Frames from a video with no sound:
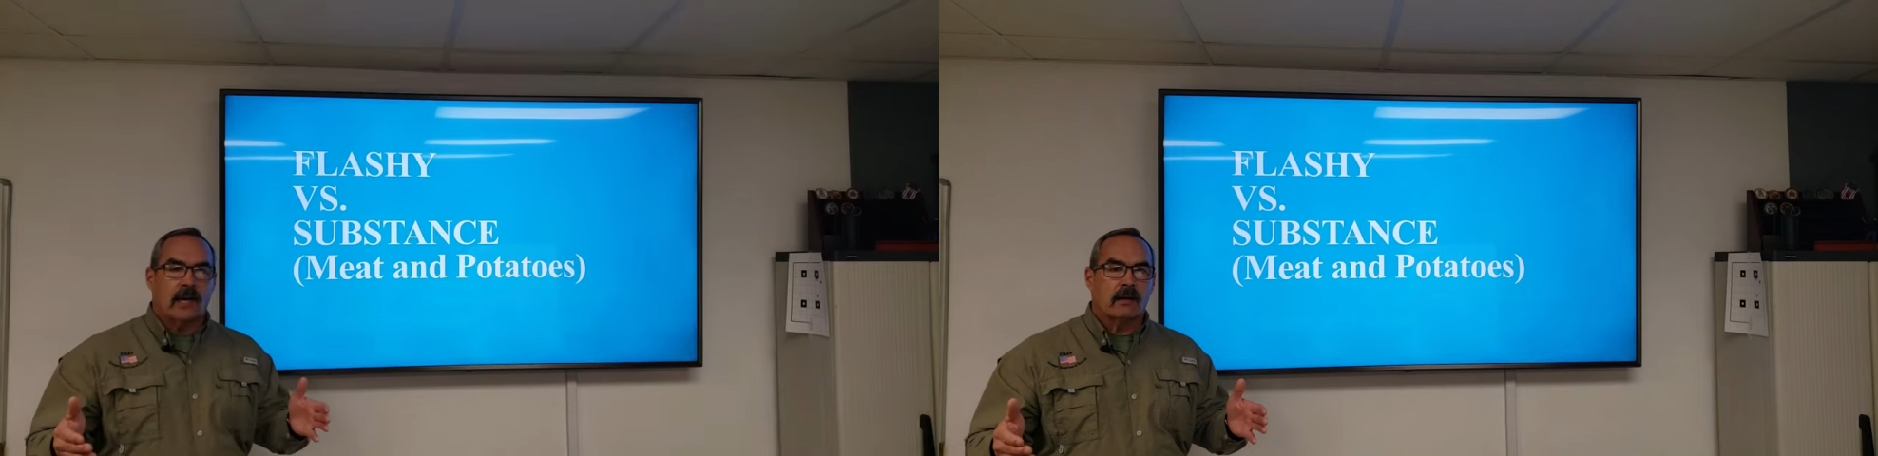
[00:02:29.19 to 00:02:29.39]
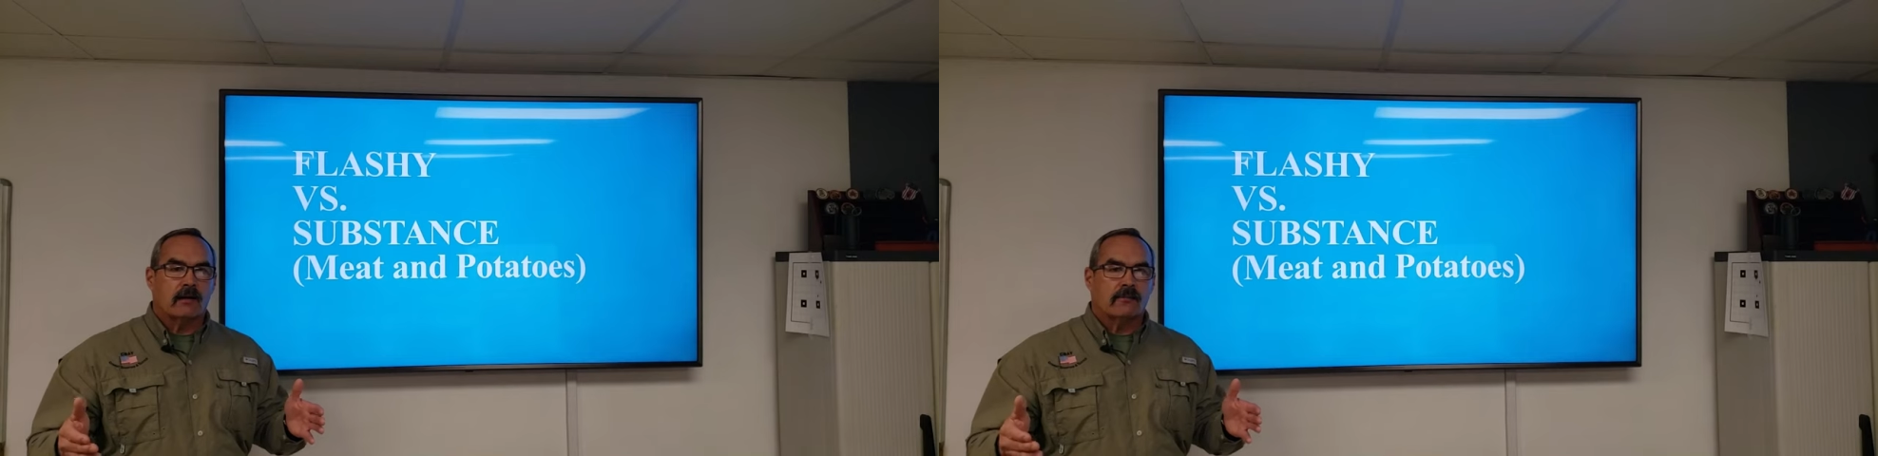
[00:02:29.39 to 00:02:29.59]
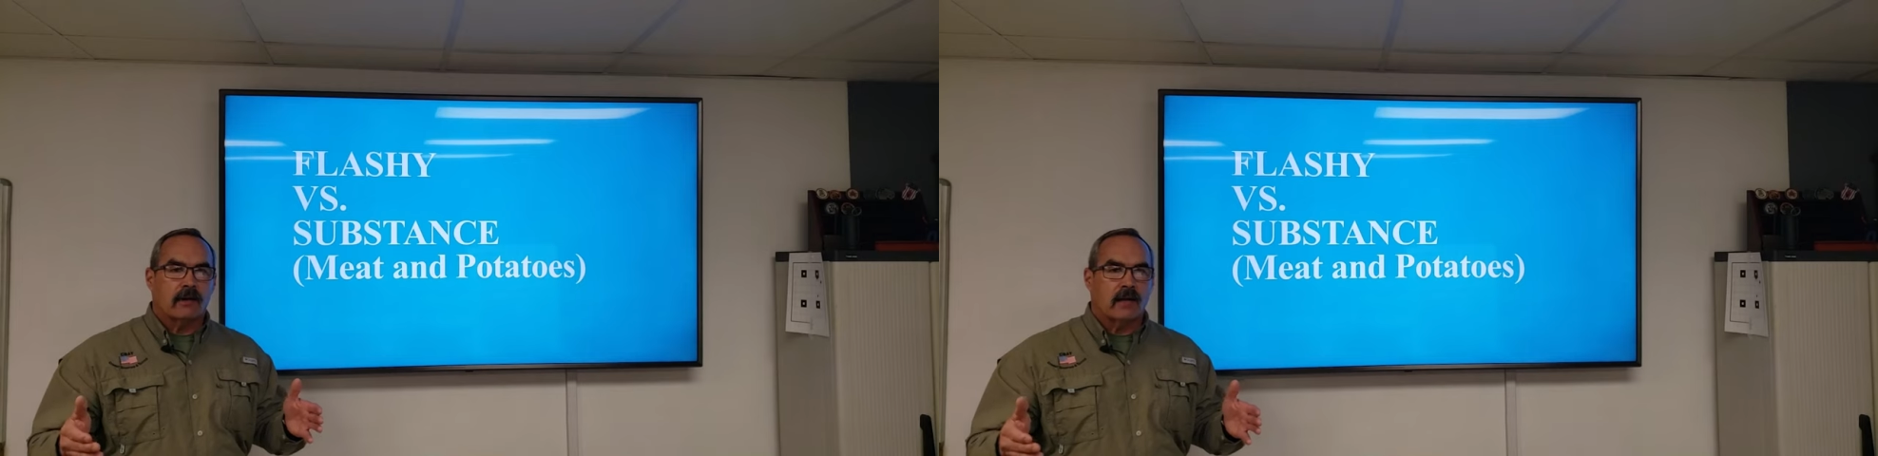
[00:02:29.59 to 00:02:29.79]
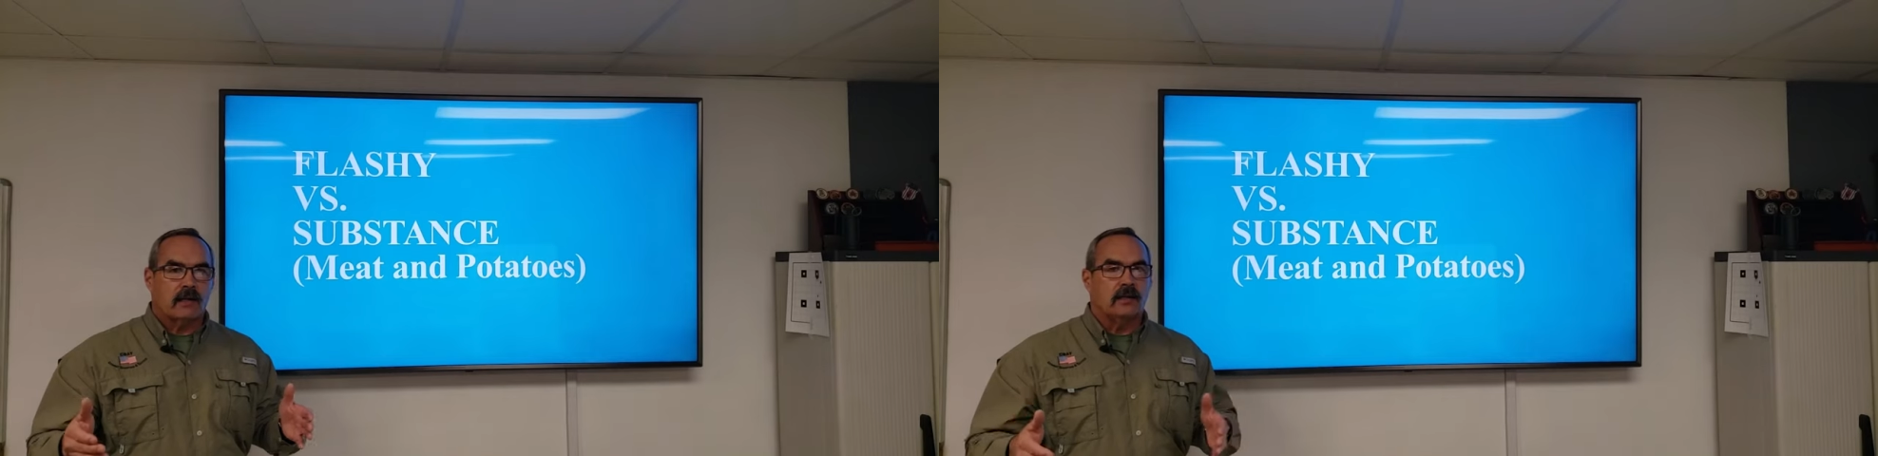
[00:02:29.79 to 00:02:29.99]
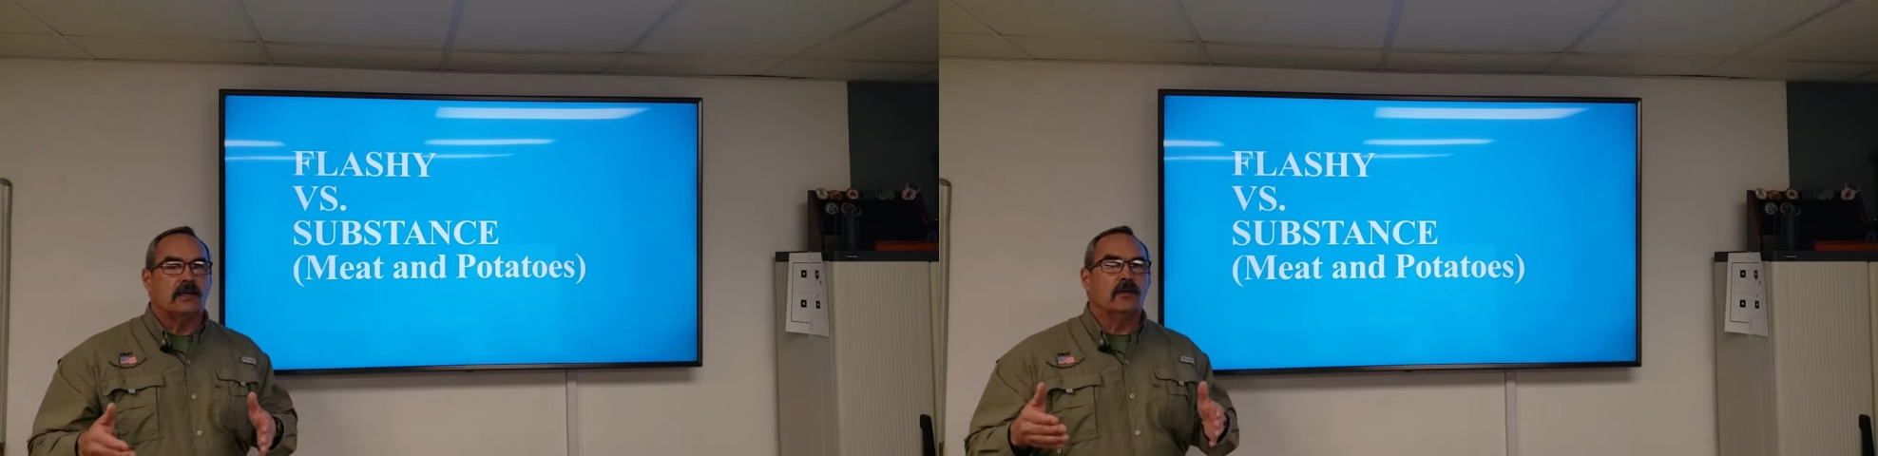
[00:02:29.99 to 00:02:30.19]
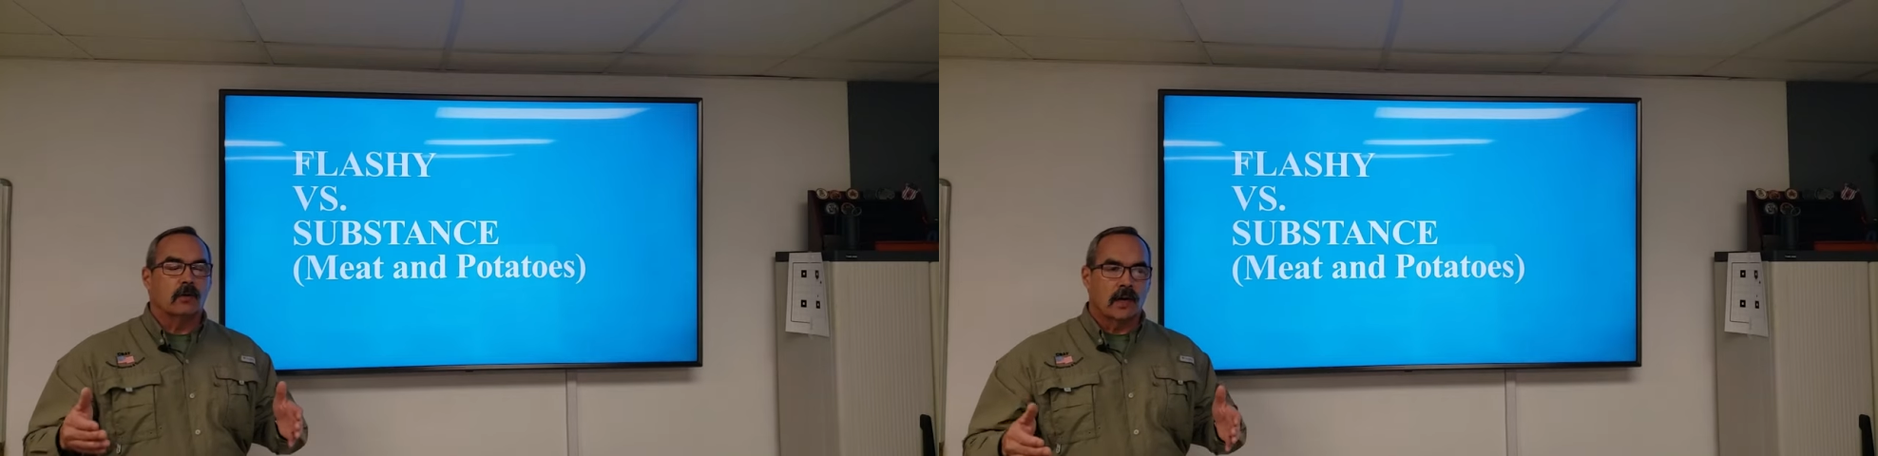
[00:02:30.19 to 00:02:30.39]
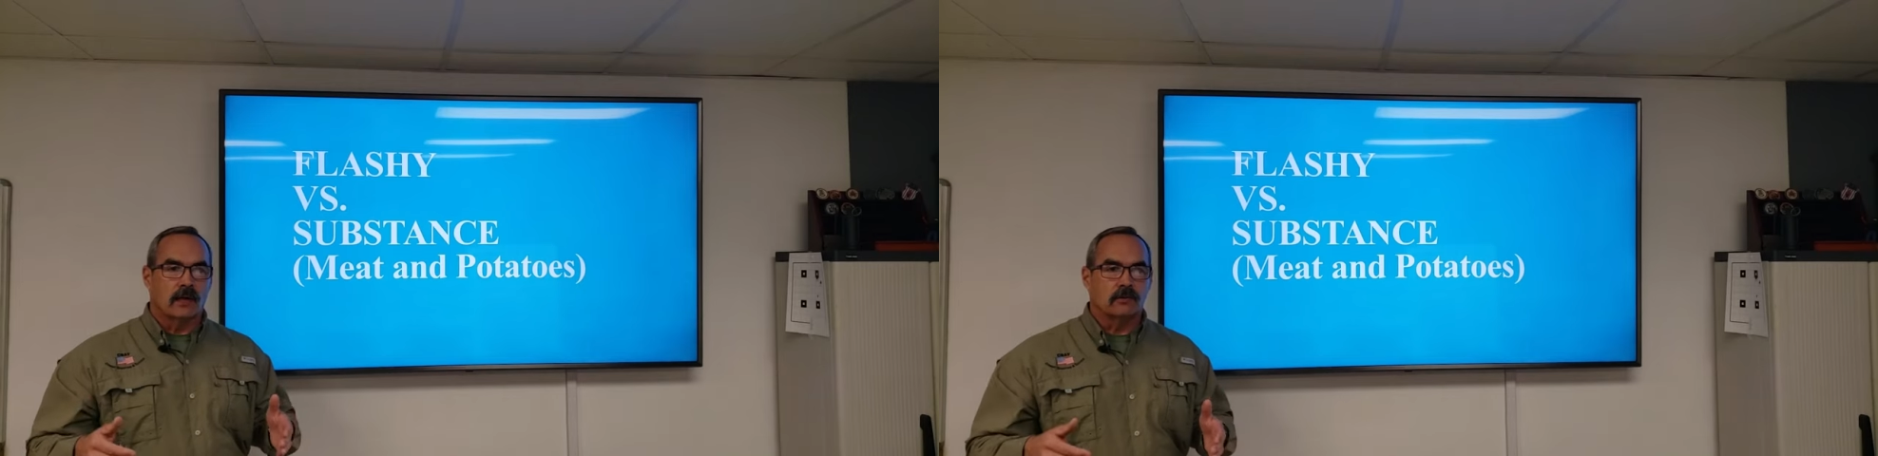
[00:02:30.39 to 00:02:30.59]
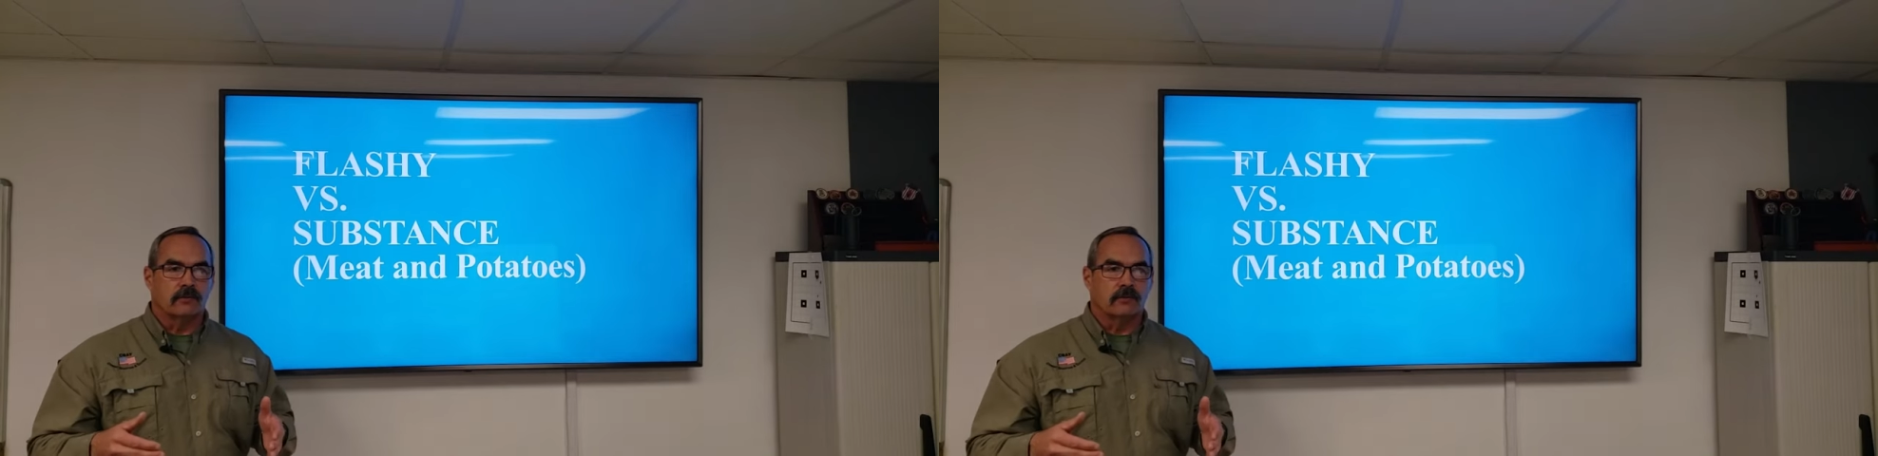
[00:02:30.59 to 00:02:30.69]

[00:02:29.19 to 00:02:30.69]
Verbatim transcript: out of the fight, you need to know how